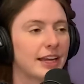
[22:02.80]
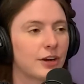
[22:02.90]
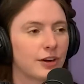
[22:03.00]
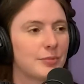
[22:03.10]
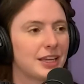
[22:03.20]

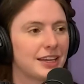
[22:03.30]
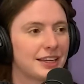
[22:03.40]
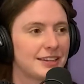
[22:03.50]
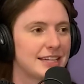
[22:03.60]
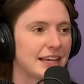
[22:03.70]

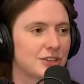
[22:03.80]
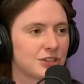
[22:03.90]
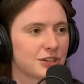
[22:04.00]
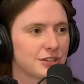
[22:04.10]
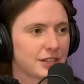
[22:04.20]
Caribbean
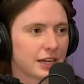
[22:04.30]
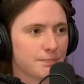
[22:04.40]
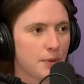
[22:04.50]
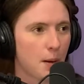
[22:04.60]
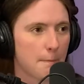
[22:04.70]
dancers, like
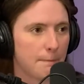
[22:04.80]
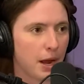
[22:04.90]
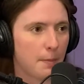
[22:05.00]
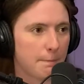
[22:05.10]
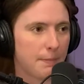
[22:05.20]
bum
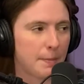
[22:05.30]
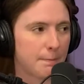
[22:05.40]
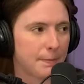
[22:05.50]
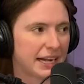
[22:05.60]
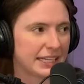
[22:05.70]
bum bum,
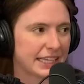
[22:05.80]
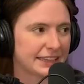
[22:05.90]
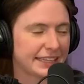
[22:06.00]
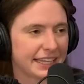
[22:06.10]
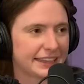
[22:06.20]

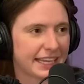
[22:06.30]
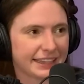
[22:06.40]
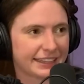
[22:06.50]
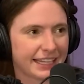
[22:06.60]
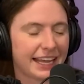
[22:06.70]

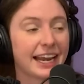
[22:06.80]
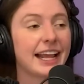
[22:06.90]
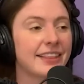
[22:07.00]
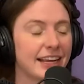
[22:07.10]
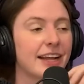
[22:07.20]
and
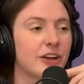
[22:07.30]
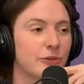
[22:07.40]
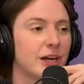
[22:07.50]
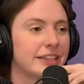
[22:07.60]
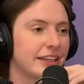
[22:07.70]
I think I could have
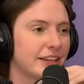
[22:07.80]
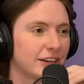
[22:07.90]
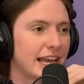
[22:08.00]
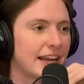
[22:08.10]
walked in there and had a